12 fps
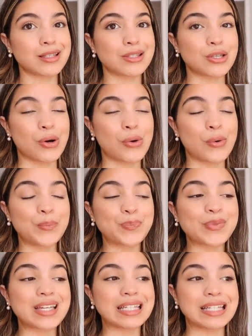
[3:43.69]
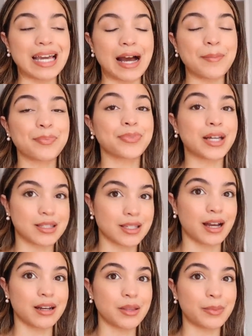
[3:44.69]
So yeah, that's
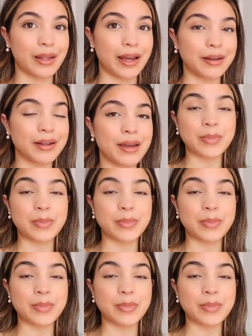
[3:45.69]
kind of the plan.